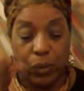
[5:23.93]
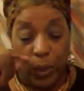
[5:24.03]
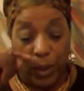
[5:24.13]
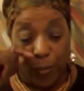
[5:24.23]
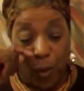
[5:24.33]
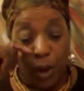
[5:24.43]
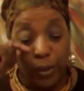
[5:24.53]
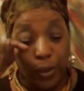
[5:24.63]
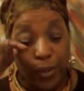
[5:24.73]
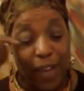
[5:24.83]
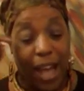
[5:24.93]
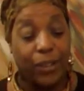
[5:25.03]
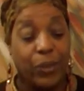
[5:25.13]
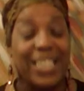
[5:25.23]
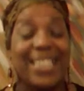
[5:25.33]
24,
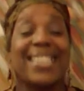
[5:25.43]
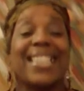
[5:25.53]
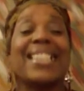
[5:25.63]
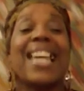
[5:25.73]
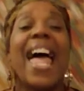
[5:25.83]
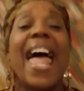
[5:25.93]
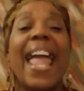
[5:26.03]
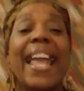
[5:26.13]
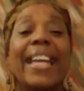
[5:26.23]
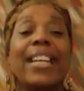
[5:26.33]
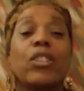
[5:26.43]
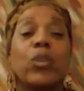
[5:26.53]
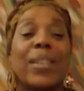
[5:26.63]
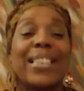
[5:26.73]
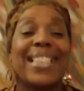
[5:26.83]
25, 26, and
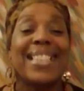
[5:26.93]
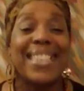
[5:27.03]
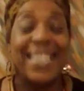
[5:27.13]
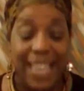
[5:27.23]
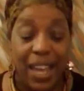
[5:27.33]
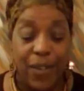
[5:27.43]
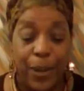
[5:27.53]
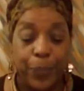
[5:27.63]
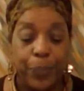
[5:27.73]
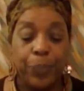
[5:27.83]
27.